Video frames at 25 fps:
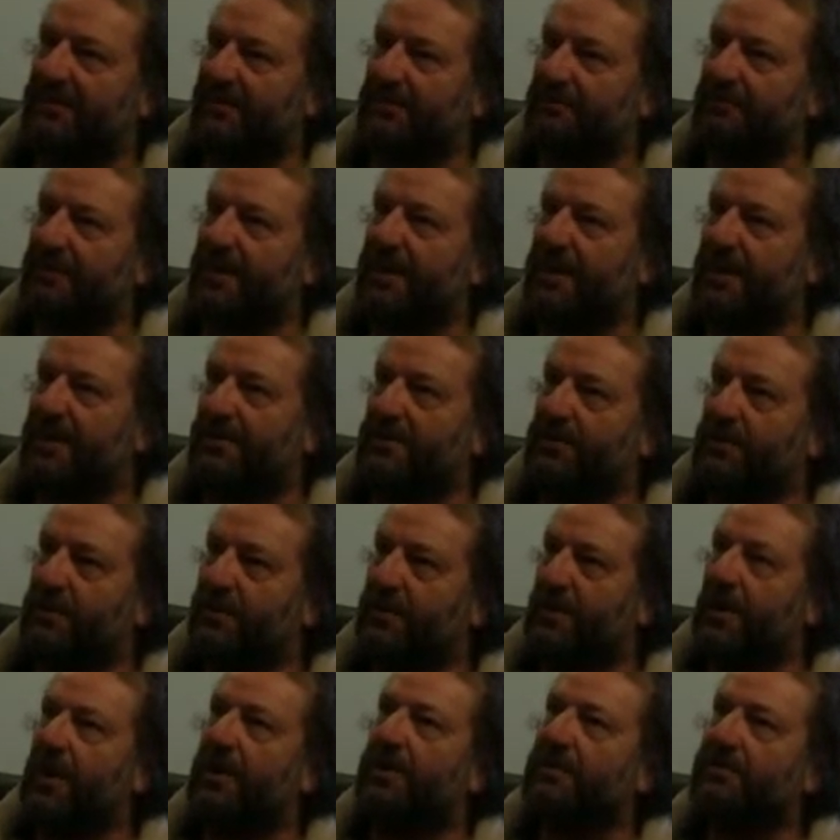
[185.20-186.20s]
a fade and the
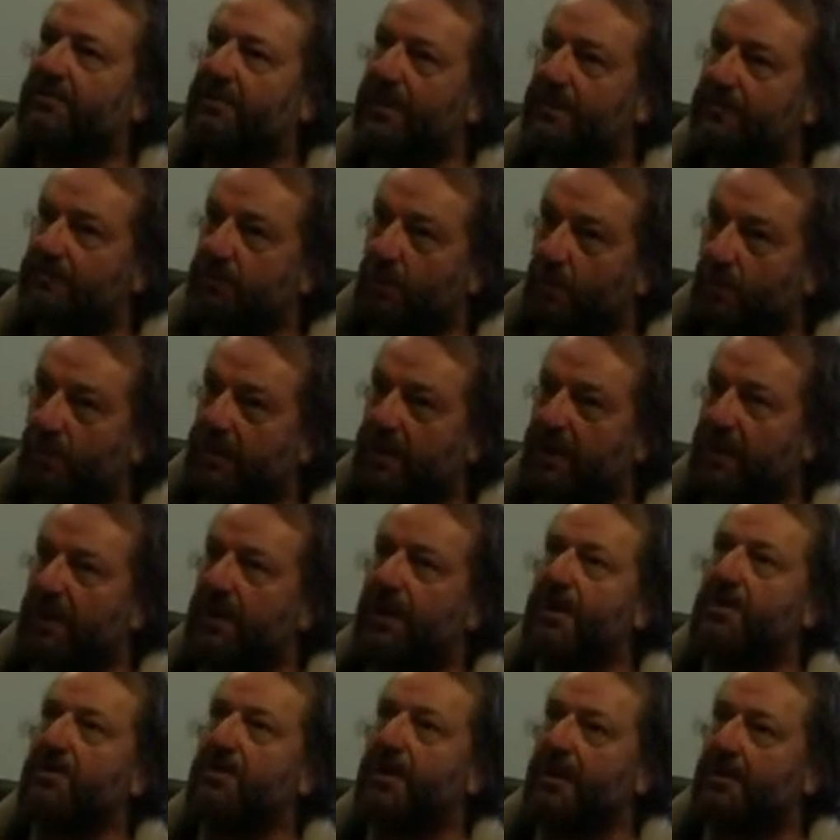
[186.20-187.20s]
girl is left walking
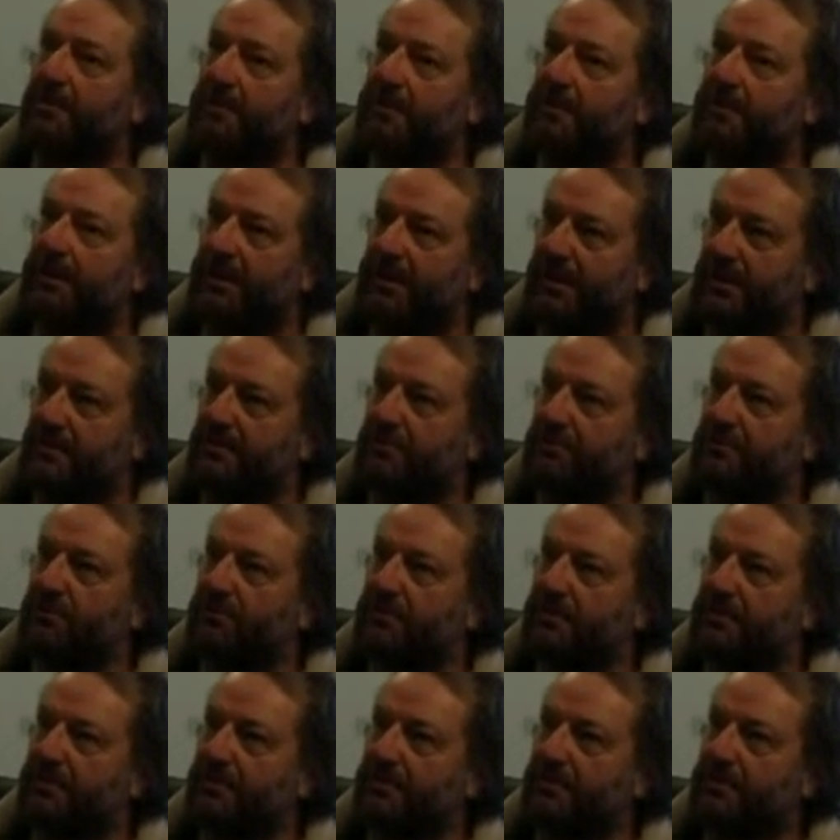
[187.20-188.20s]
alone up the beach,
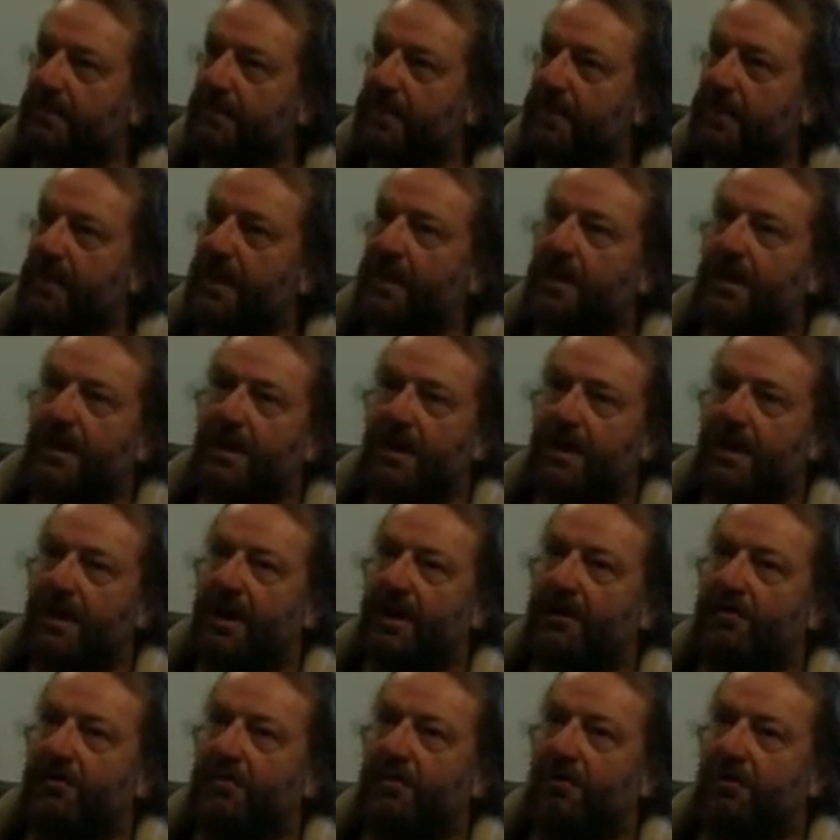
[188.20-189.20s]

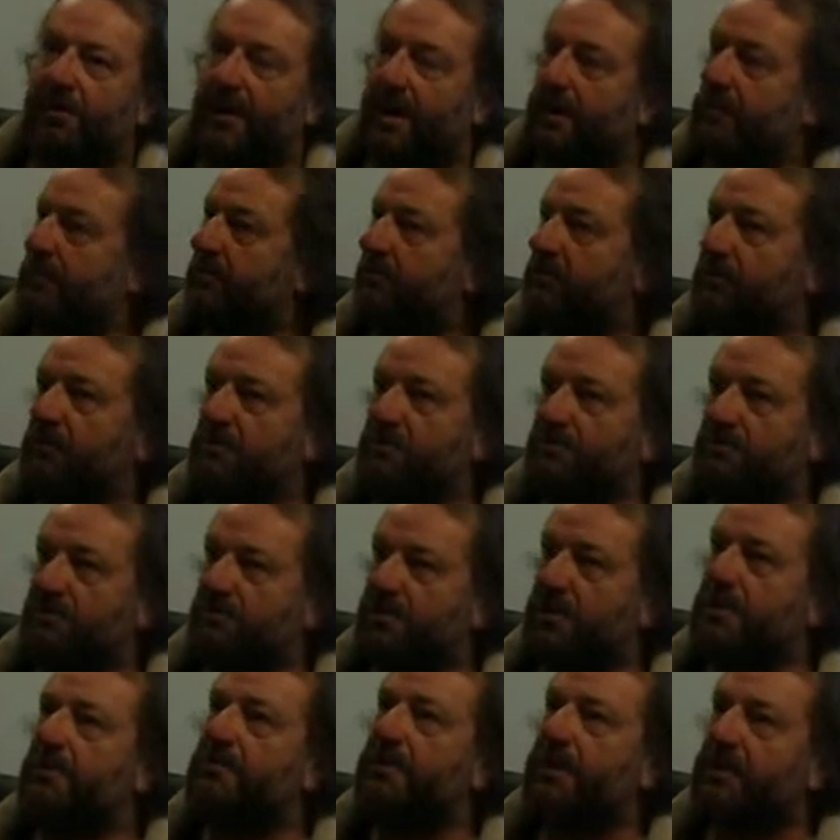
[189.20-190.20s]
I thought that was
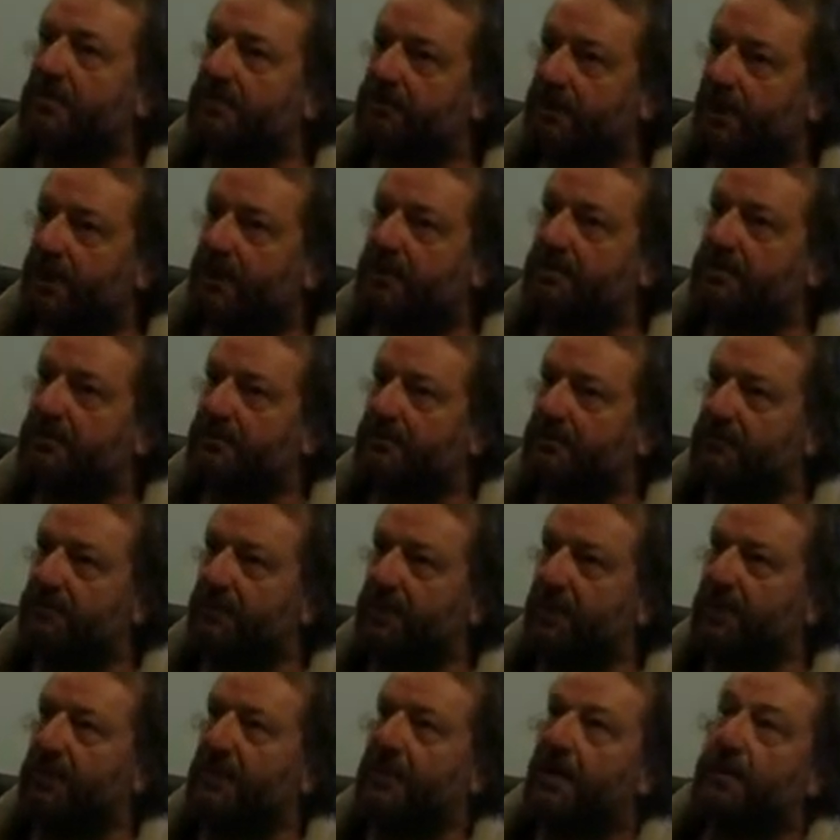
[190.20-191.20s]
extremely effective
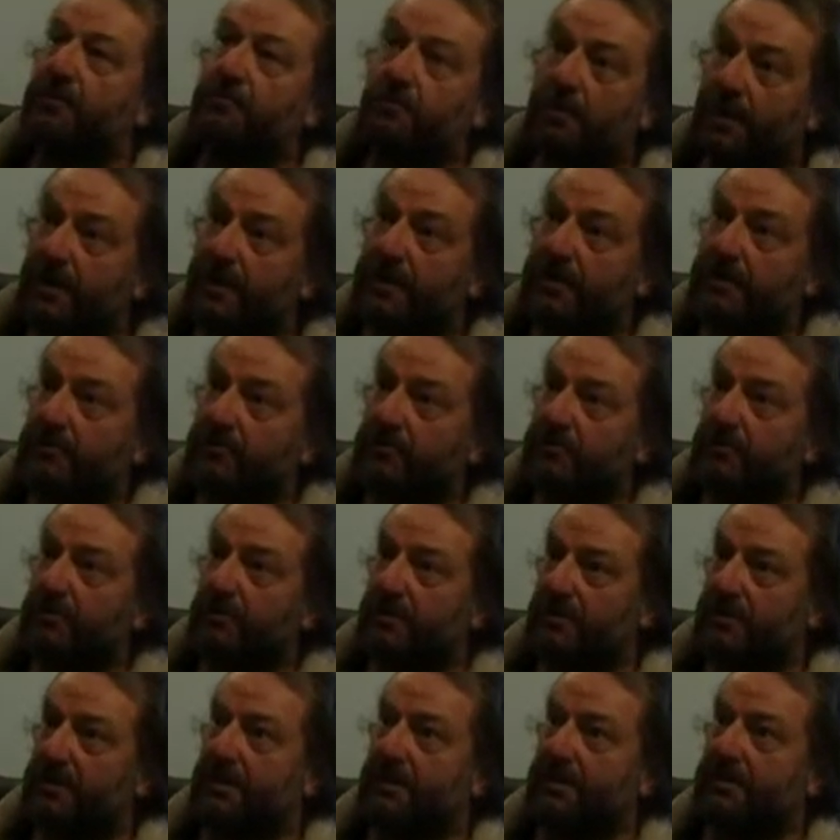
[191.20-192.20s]
and I really
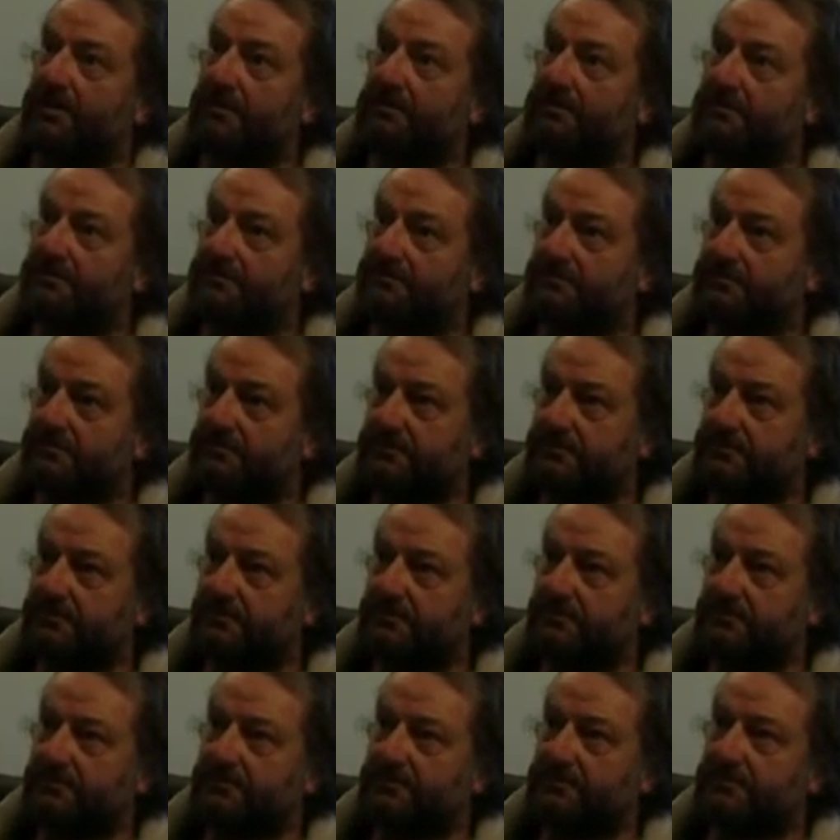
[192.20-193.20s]
enjoyed that.
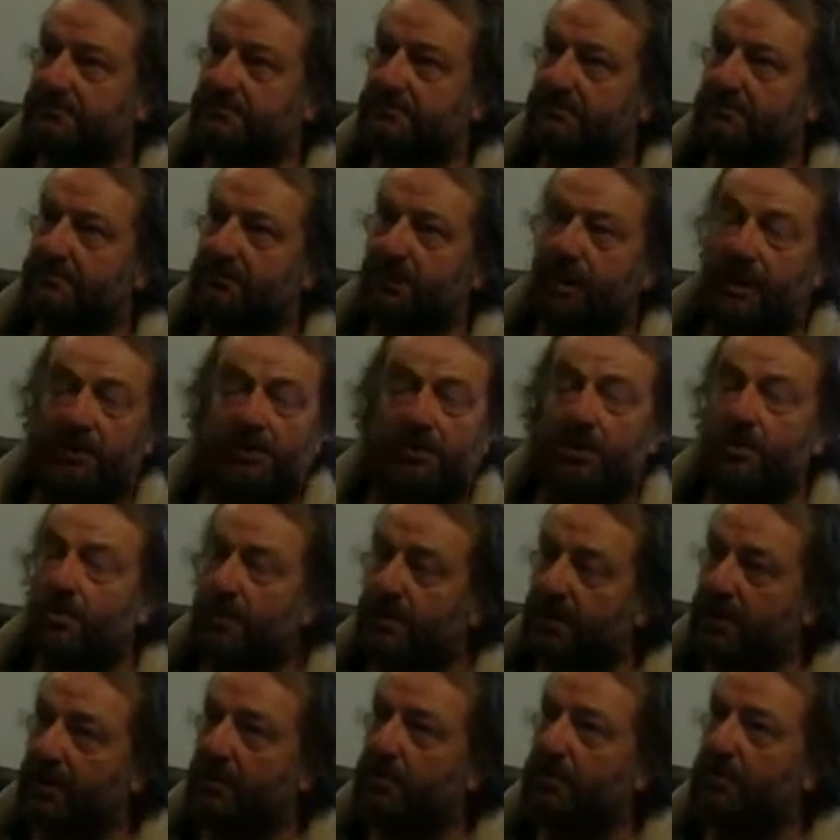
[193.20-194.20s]
But I don't
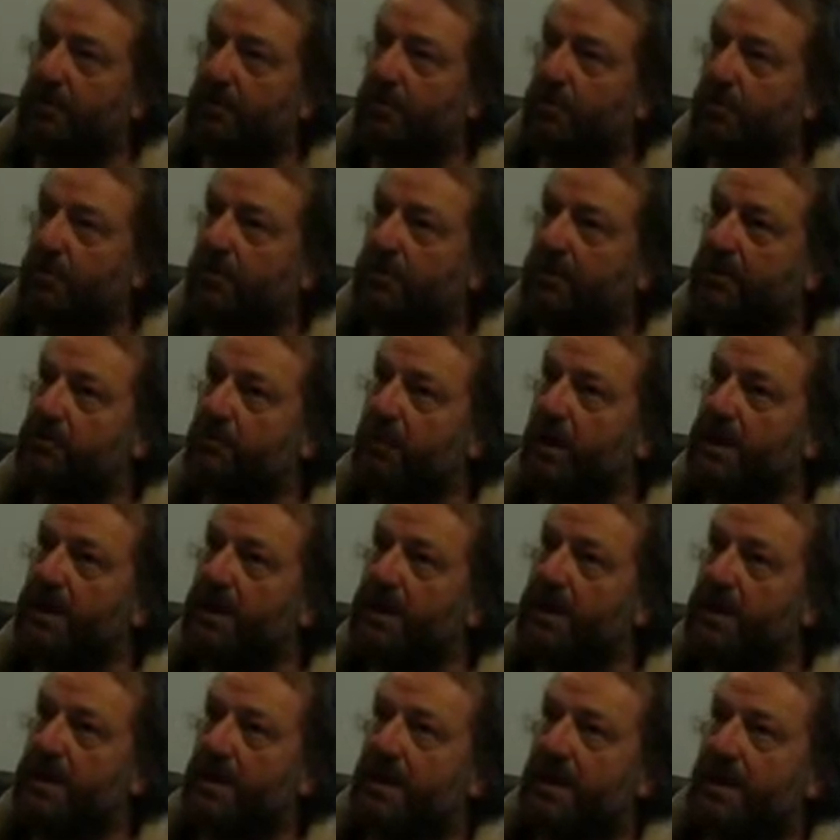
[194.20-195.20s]
think anything could be
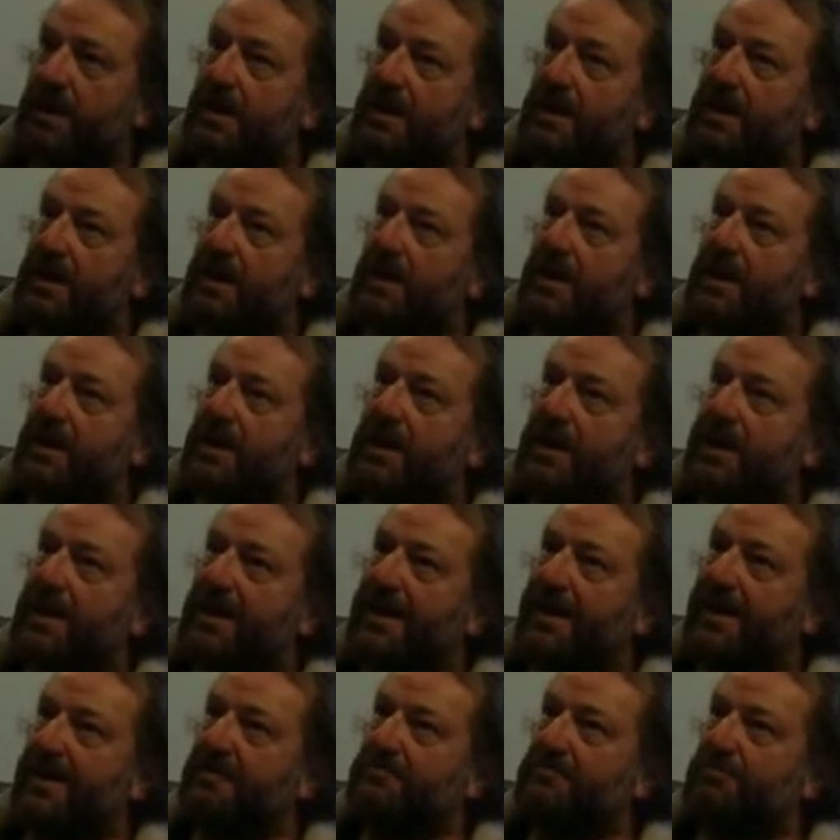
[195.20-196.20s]
really
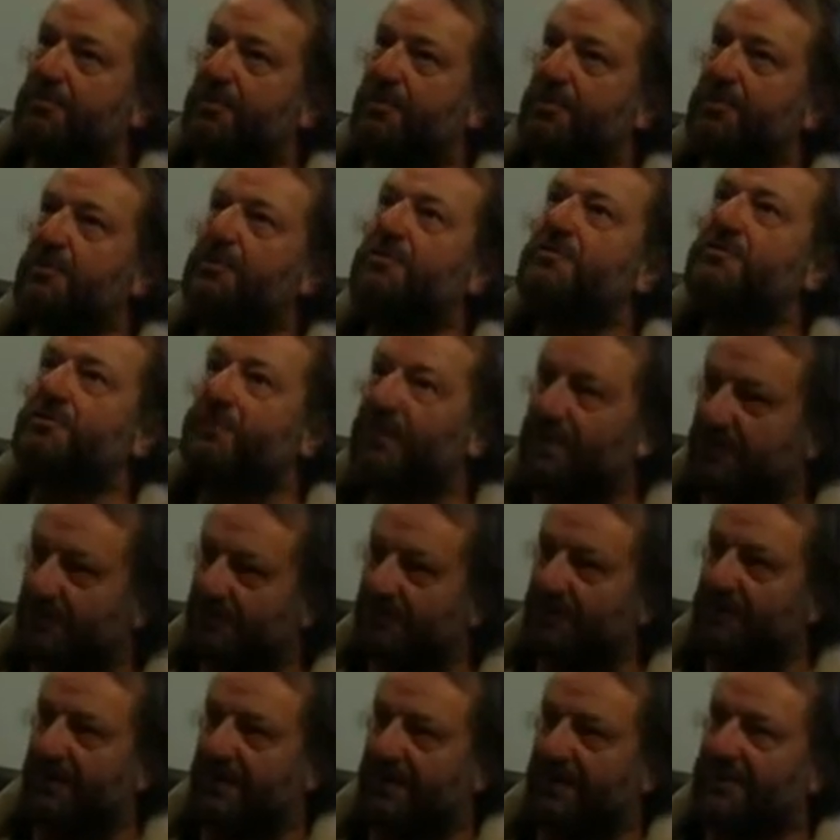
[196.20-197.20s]
improved as
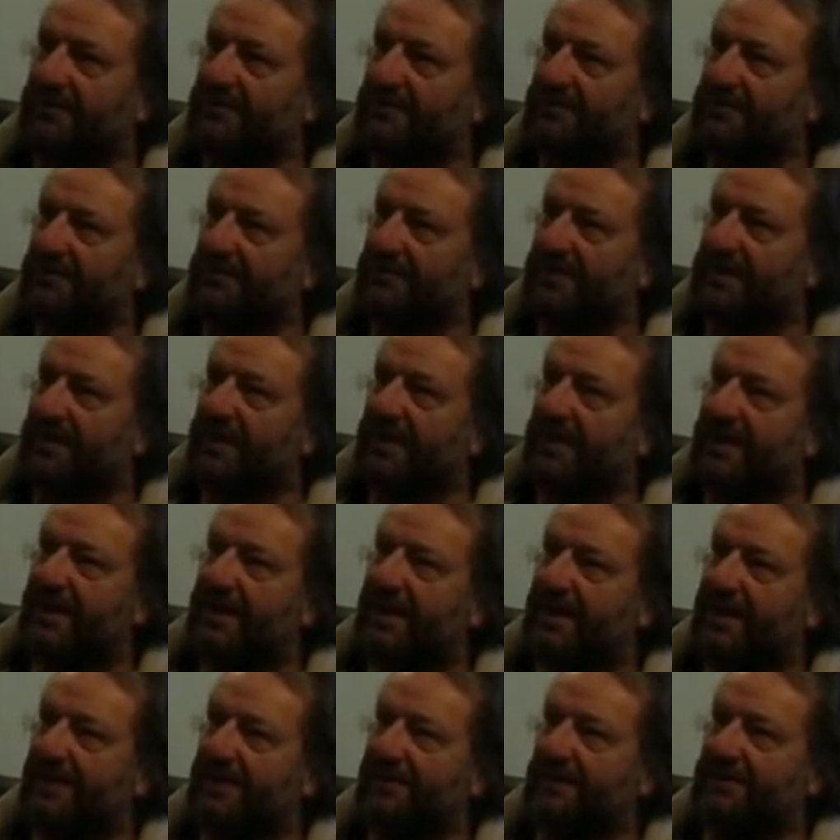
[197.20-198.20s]
such.
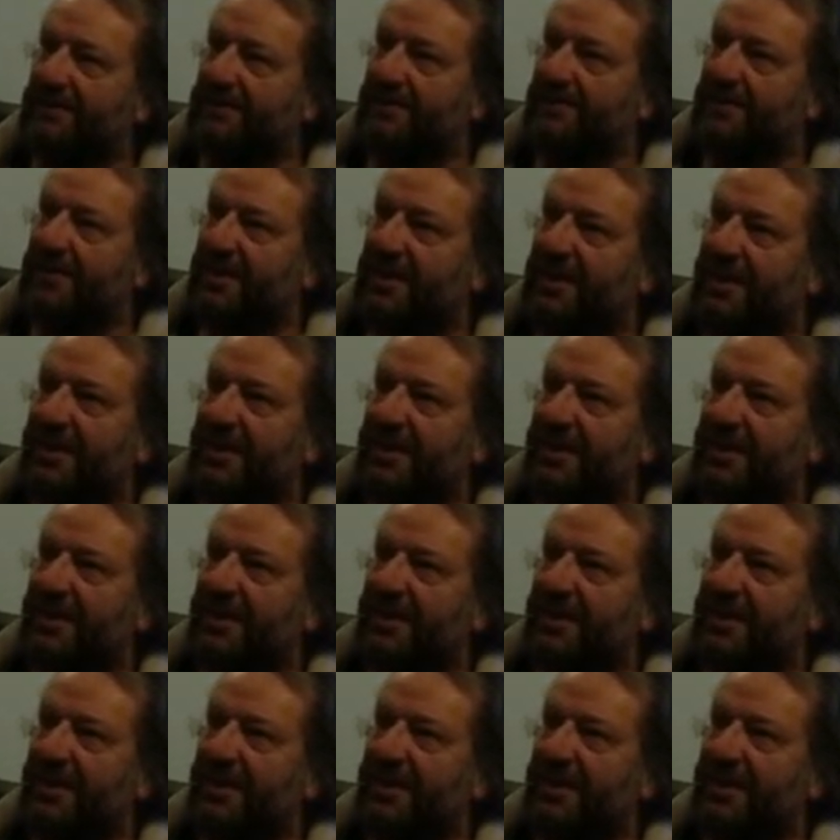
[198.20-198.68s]
It's